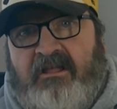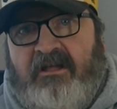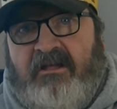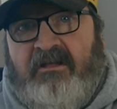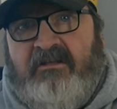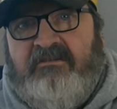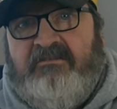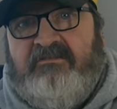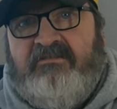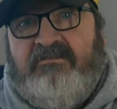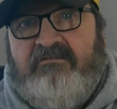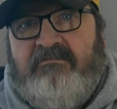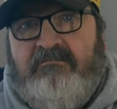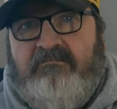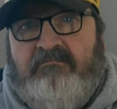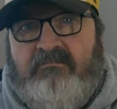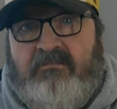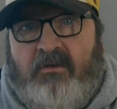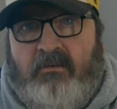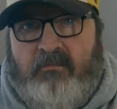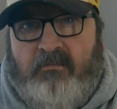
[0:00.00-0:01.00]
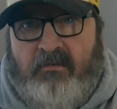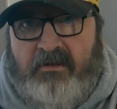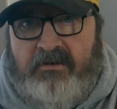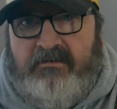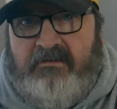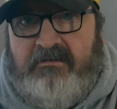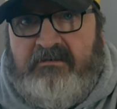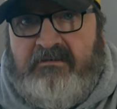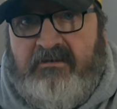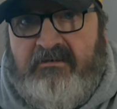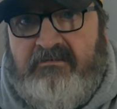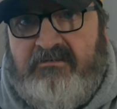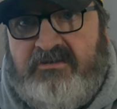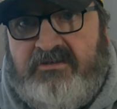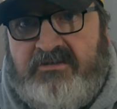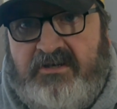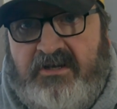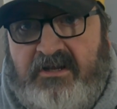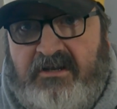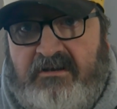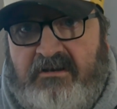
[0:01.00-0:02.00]
kits, the 1 to 2
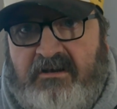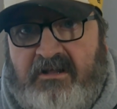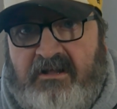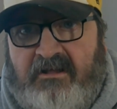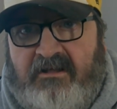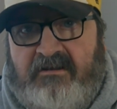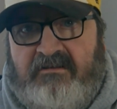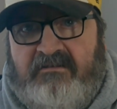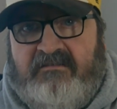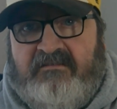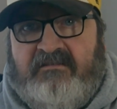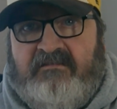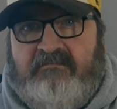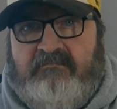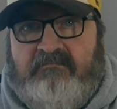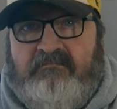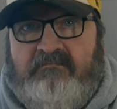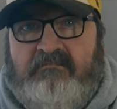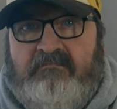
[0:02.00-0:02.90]
sheet kits.